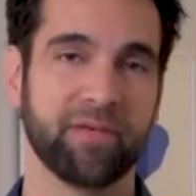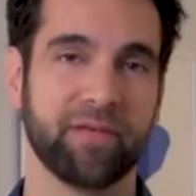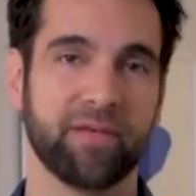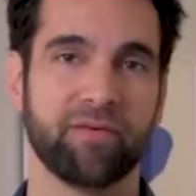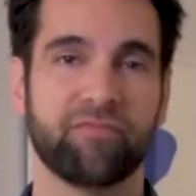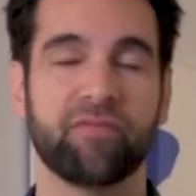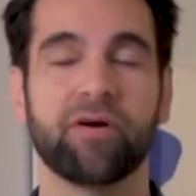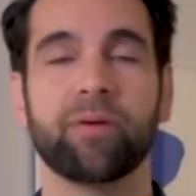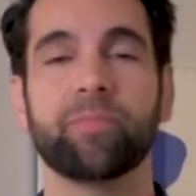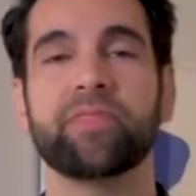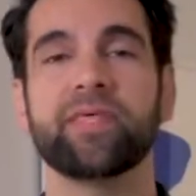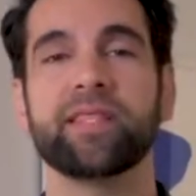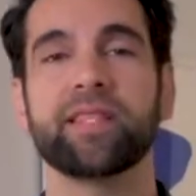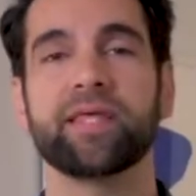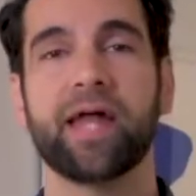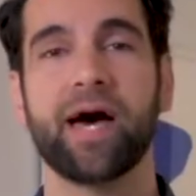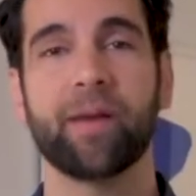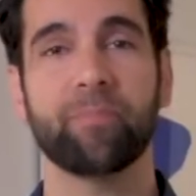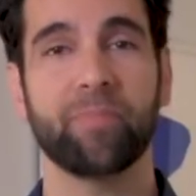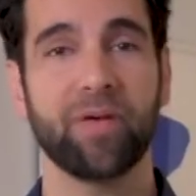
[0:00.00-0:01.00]
From the
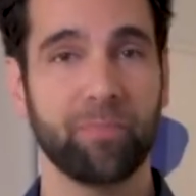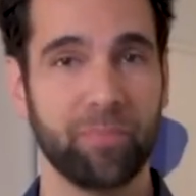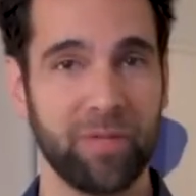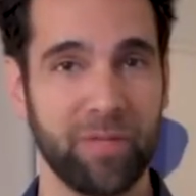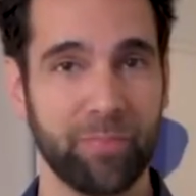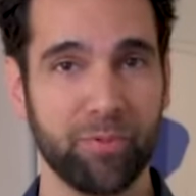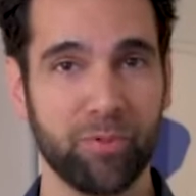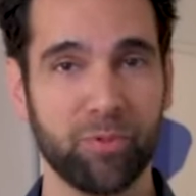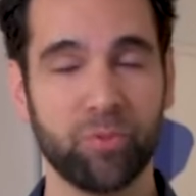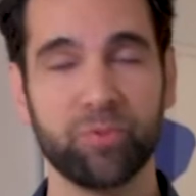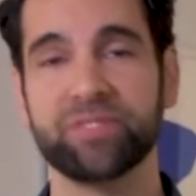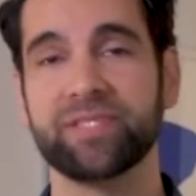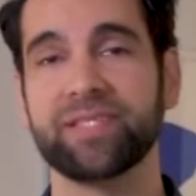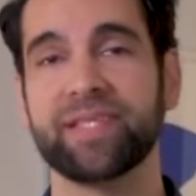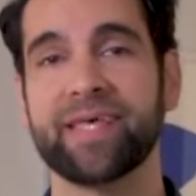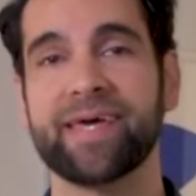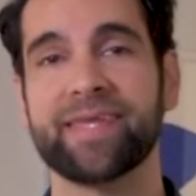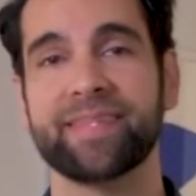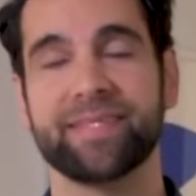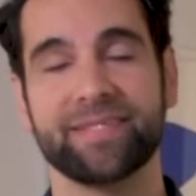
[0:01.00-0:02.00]
Lenape people whose
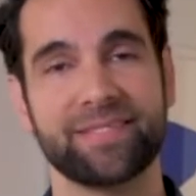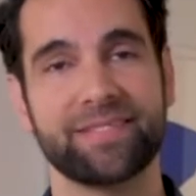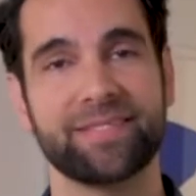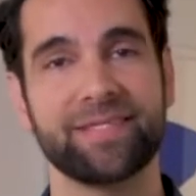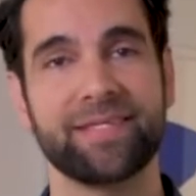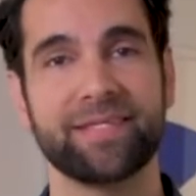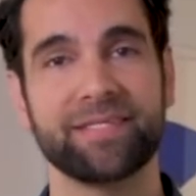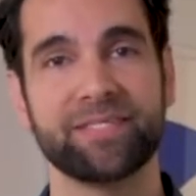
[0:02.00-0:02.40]
land this city